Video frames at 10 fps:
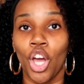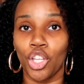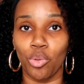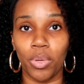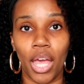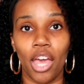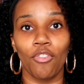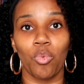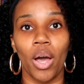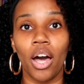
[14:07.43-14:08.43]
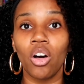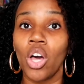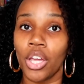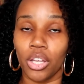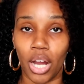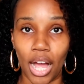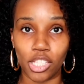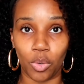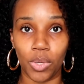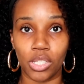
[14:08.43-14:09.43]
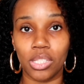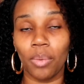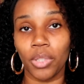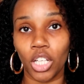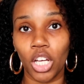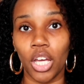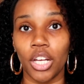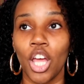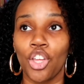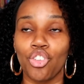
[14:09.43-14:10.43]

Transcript: You behave well, your consequence is something good.